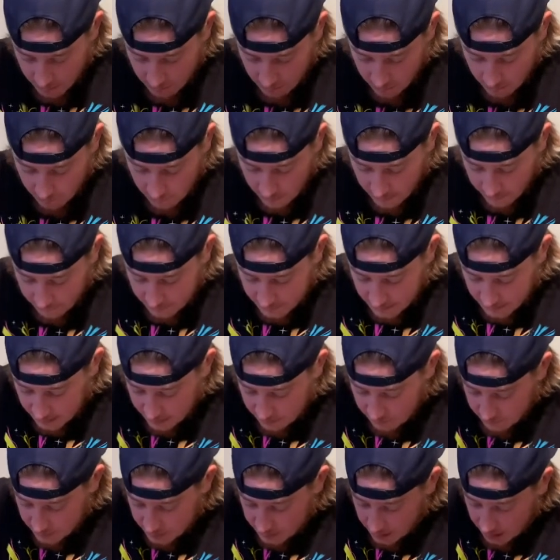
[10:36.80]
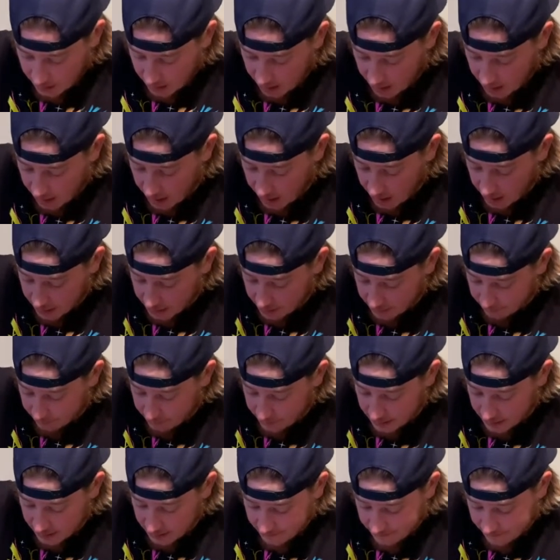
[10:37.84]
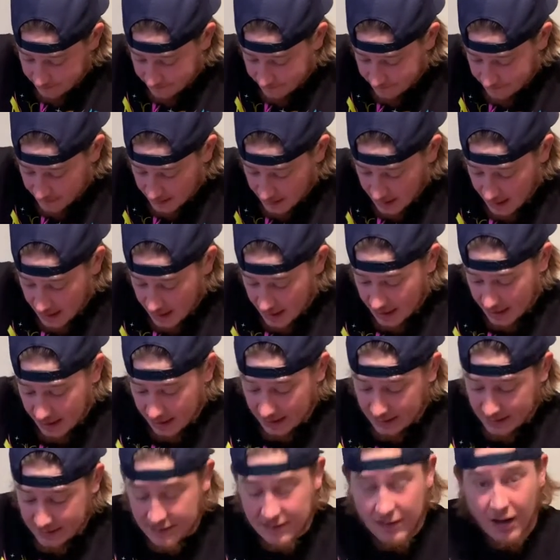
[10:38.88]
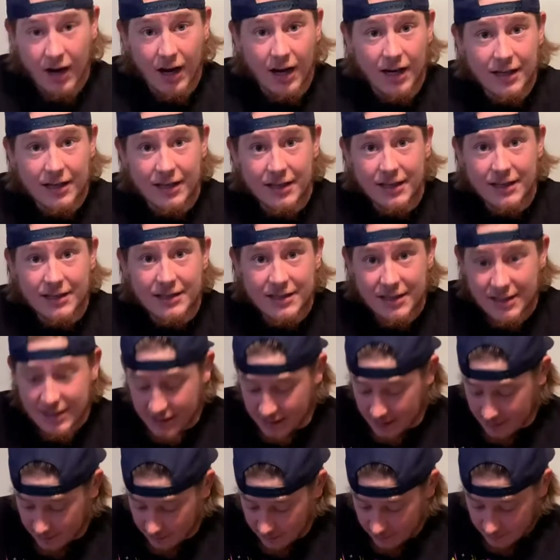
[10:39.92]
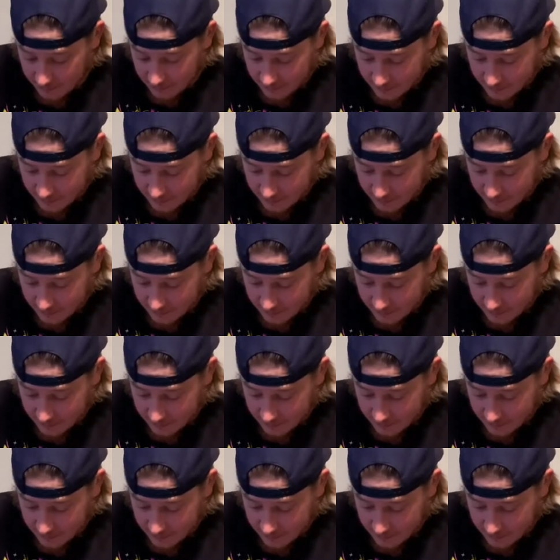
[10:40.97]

My wife said it was a hawk, but it's not. It's an eagle.